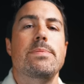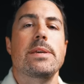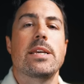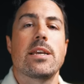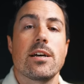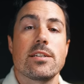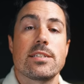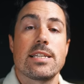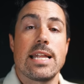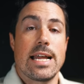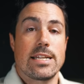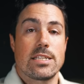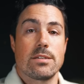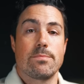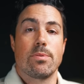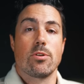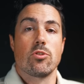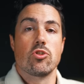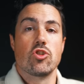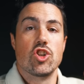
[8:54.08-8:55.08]
because that's a
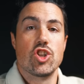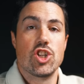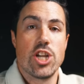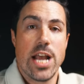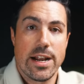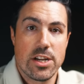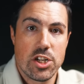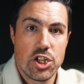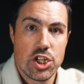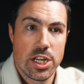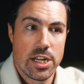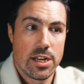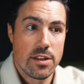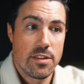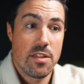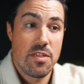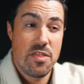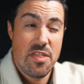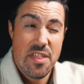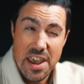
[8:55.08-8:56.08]
projection
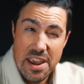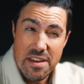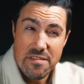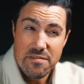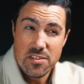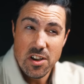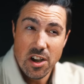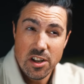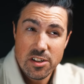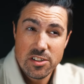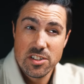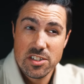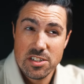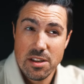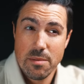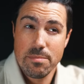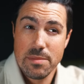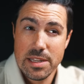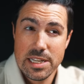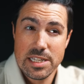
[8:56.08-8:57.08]
that they've done
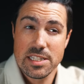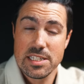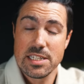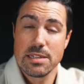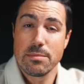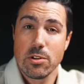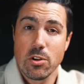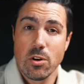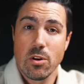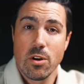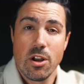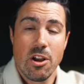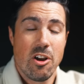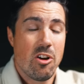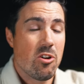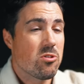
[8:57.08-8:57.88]
something similar